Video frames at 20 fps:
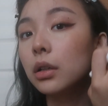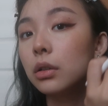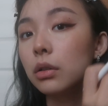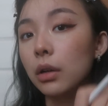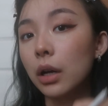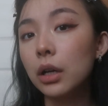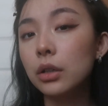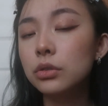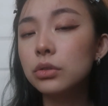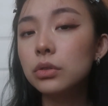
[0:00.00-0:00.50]

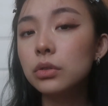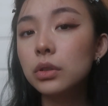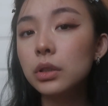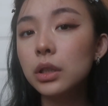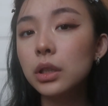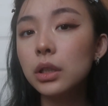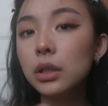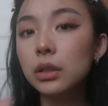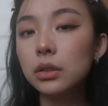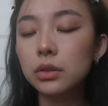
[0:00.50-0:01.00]

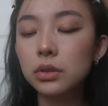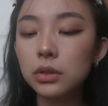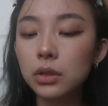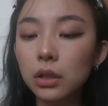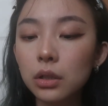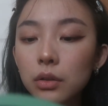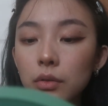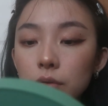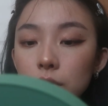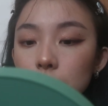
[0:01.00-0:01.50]
gradually
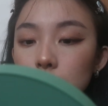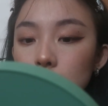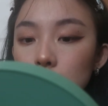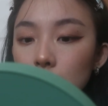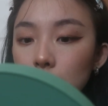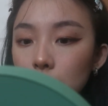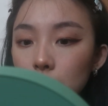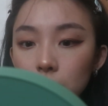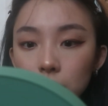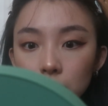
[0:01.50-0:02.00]
instead of just
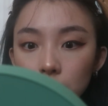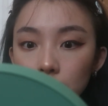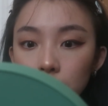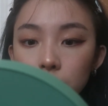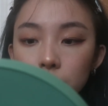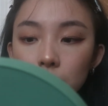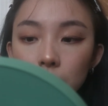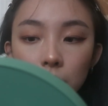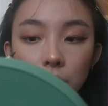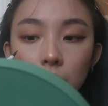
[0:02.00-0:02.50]
like
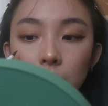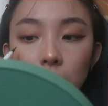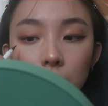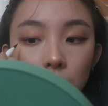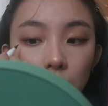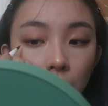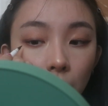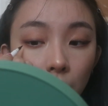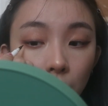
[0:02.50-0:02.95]
lifting it.